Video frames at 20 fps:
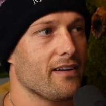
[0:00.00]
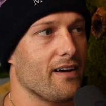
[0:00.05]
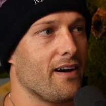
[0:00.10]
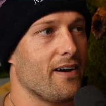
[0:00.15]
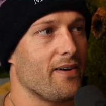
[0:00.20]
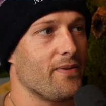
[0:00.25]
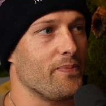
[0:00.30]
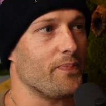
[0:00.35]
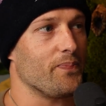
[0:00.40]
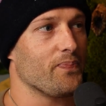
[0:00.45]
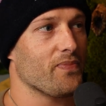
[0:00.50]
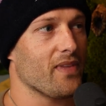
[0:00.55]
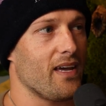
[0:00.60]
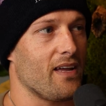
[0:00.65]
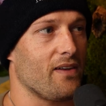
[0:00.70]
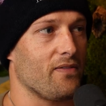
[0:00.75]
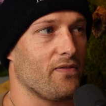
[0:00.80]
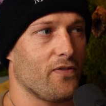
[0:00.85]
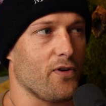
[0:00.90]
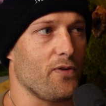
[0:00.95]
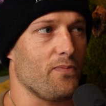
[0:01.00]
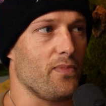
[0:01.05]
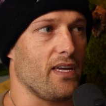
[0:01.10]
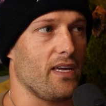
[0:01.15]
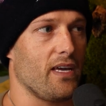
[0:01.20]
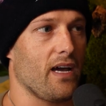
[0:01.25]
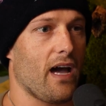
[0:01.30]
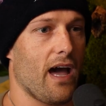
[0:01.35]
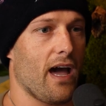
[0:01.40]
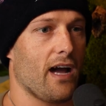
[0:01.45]
And for
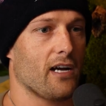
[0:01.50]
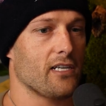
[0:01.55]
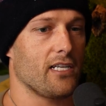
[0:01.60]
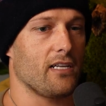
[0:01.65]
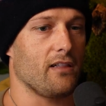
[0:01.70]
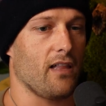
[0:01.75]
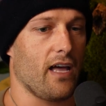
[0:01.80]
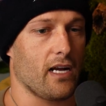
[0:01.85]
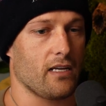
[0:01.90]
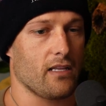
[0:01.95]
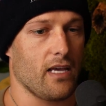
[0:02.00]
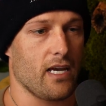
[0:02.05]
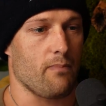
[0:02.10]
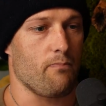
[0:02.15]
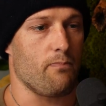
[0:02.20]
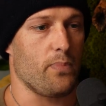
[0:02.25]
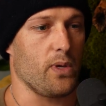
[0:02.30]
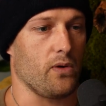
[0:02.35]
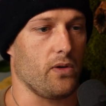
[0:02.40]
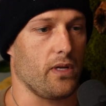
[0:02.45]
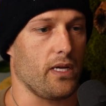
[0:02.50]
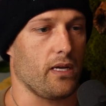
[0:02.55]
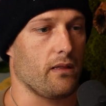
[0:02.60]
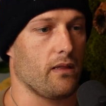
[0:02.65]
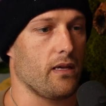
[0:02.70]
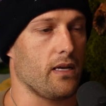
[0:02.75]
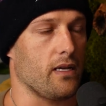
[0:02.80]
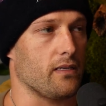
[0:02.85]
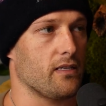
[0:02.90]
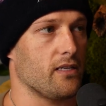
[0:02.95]
me, I actually liked like building
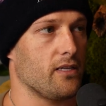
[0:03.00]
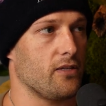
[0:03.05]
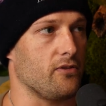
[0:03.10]
things